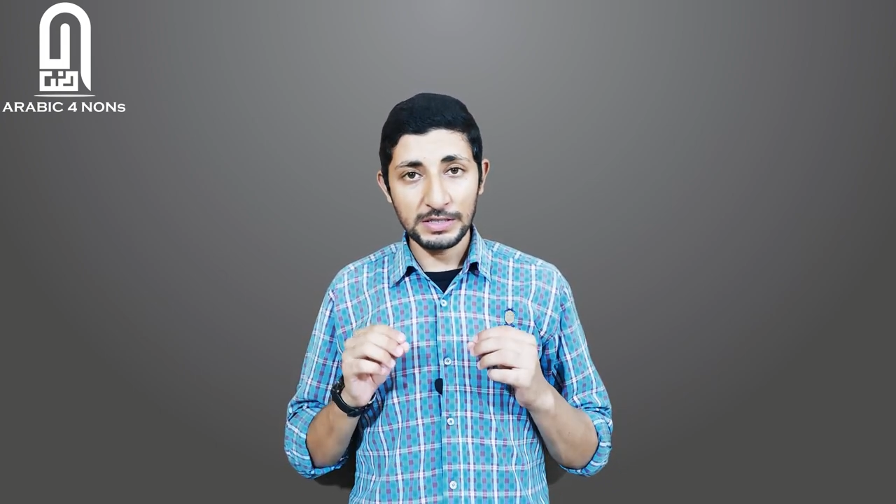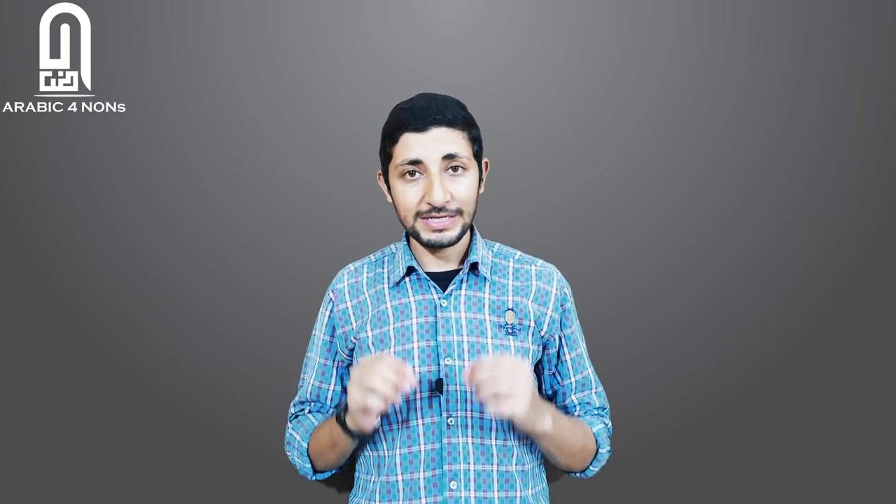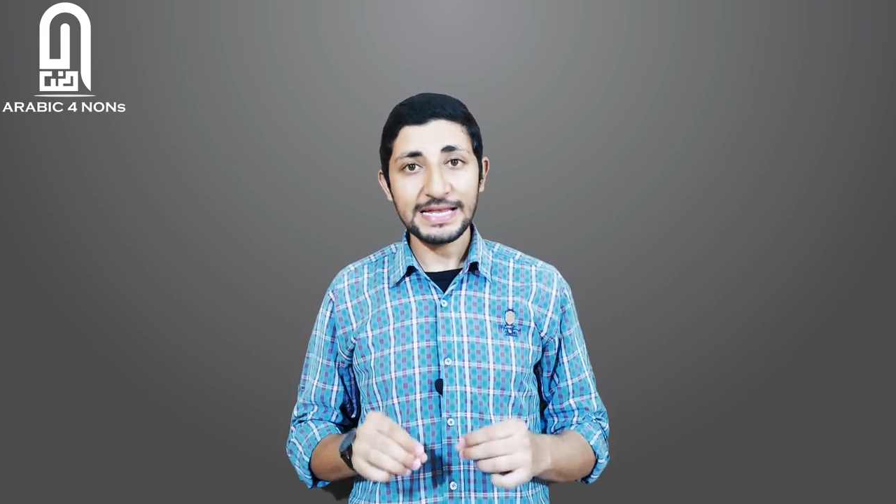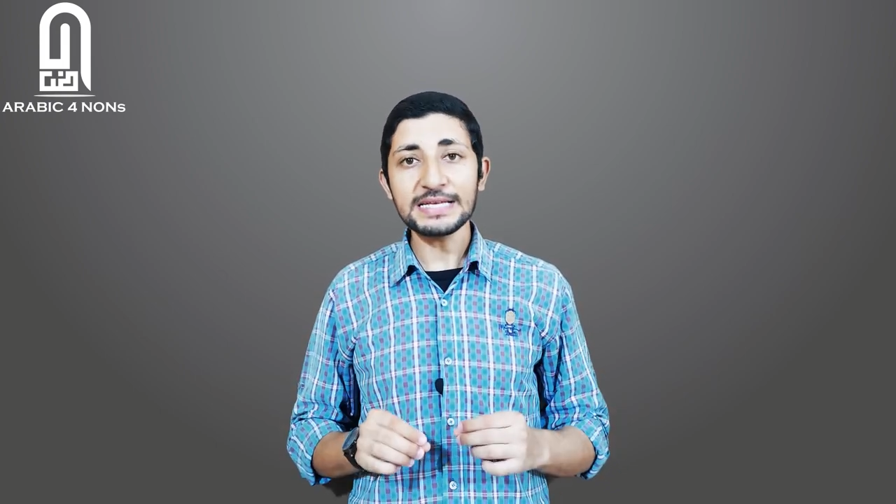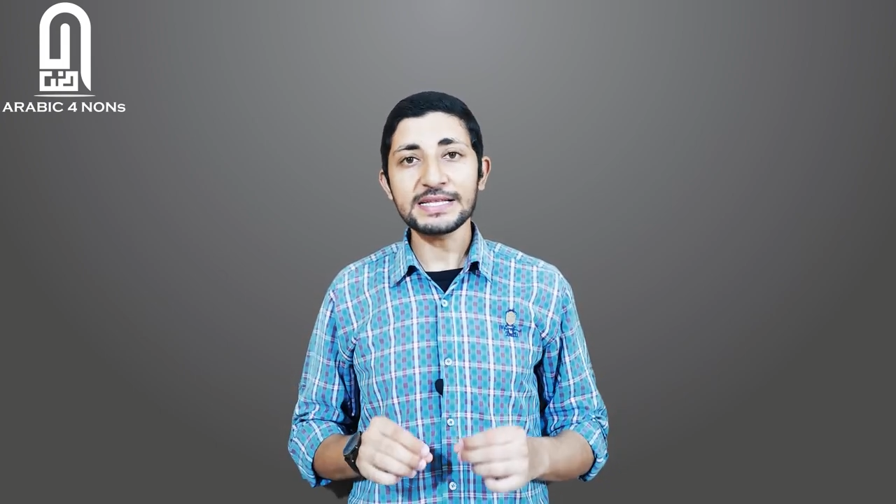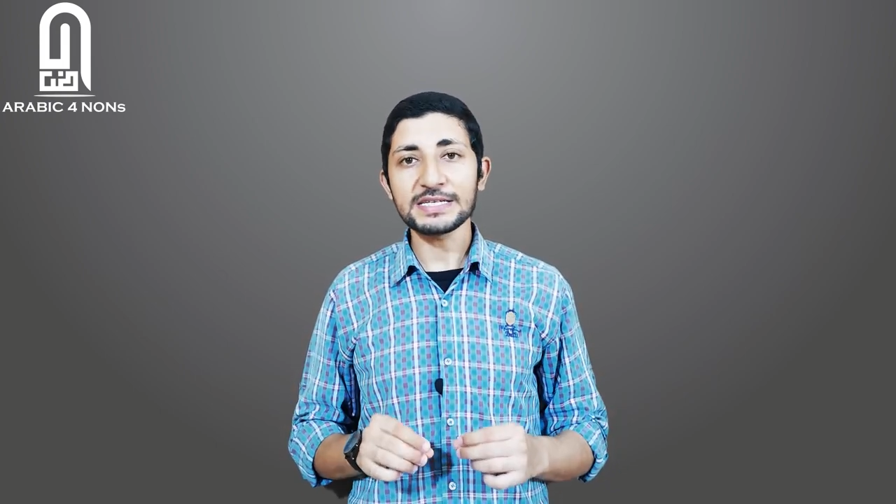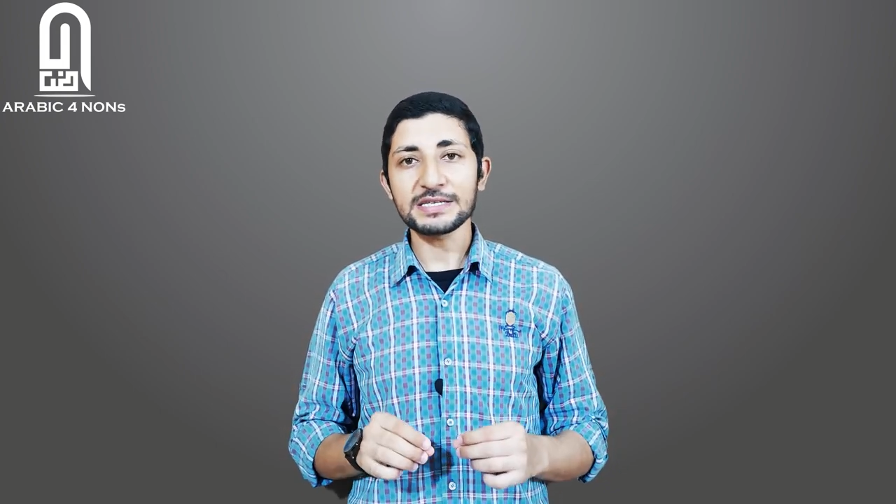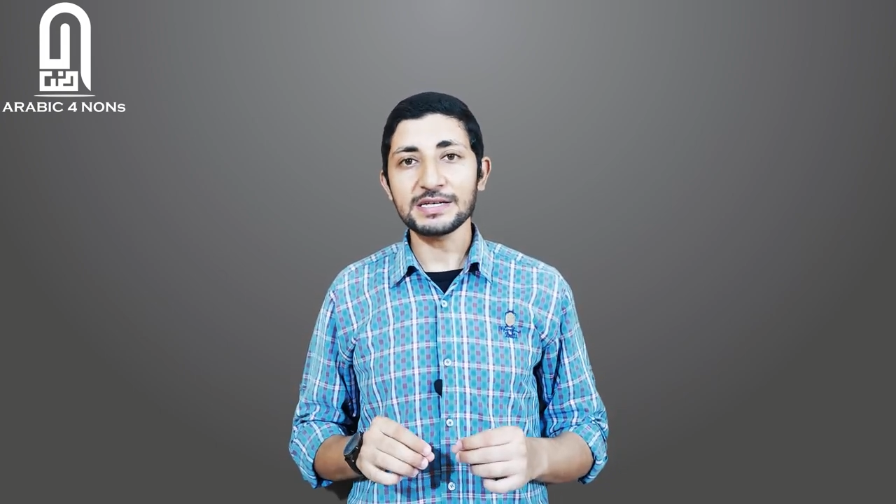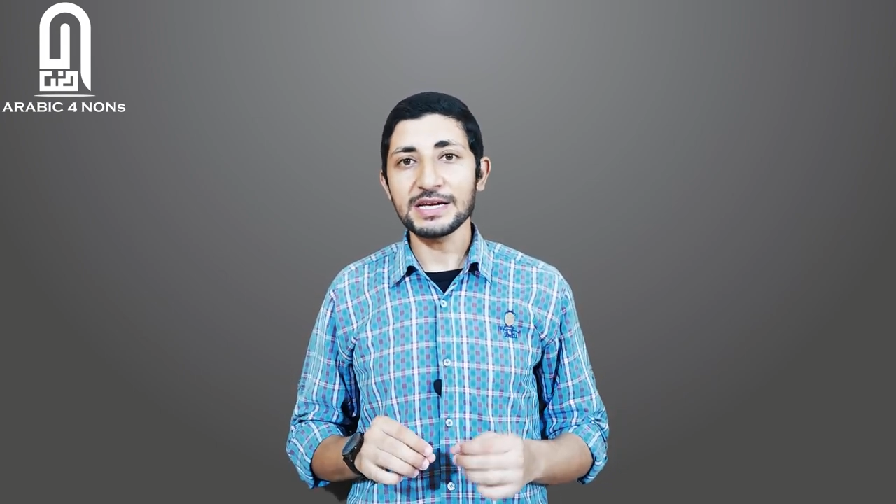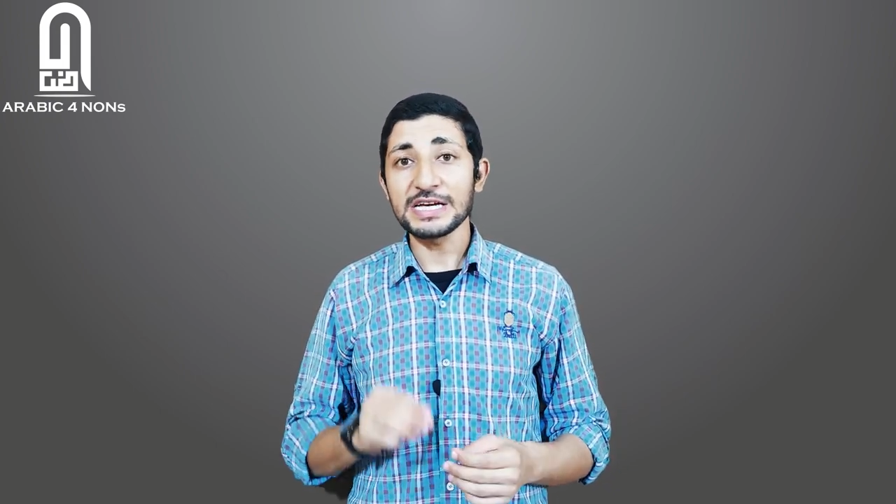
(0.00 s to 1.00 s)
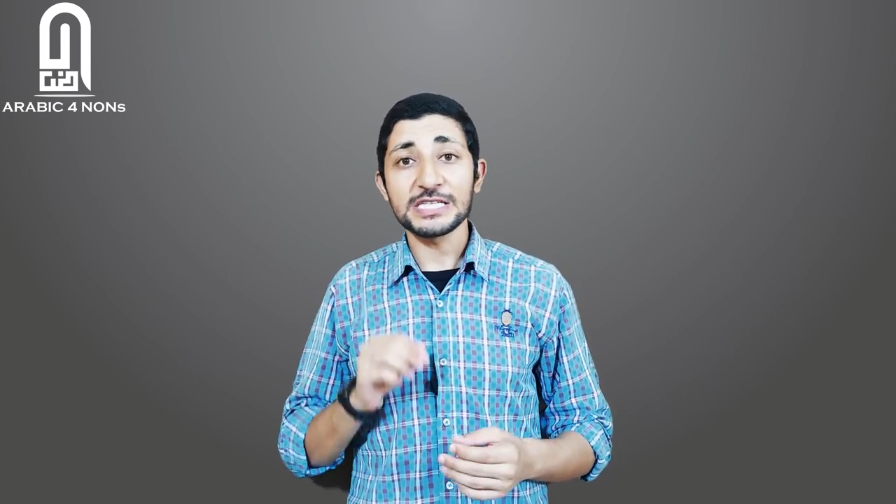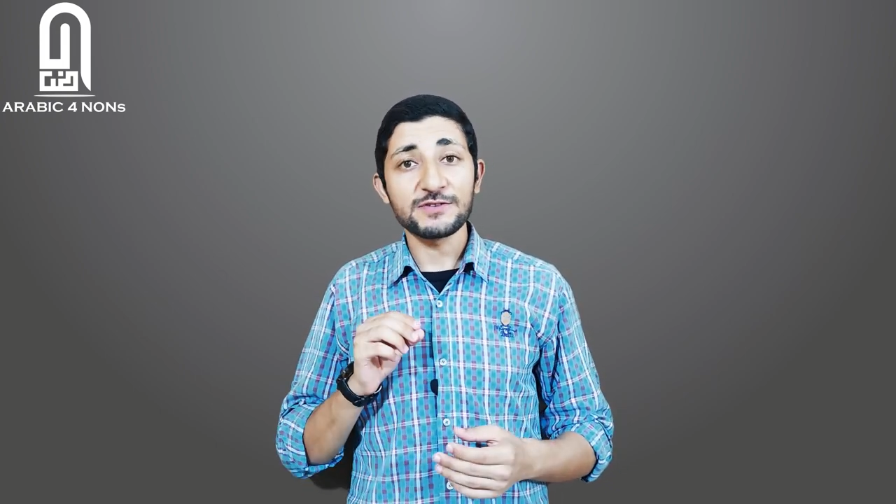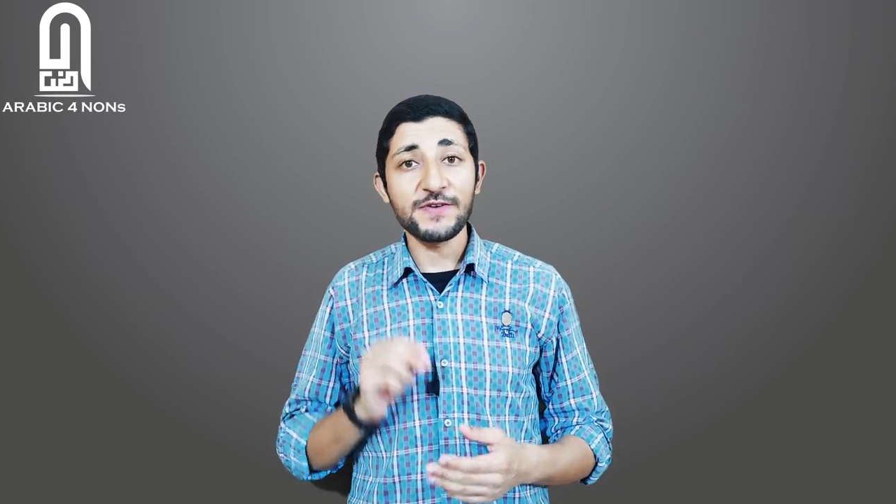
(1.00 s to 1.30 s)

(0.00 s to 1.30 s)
Today's lesson is